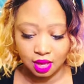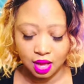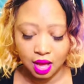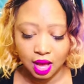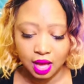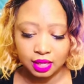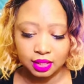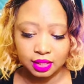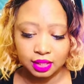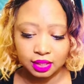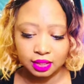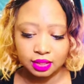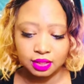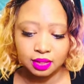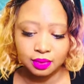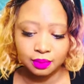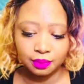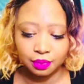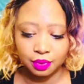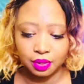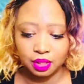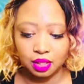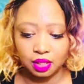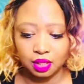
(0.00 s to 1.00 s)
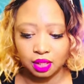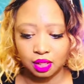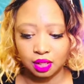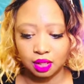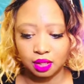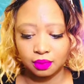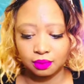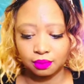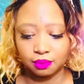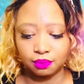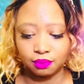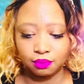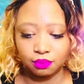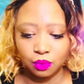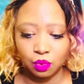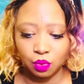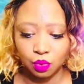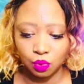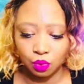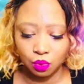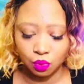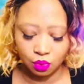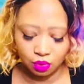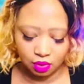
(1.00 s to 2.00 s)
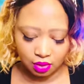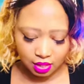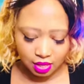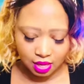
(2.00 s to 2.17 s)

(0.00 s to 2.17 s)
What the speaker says: I need to be more.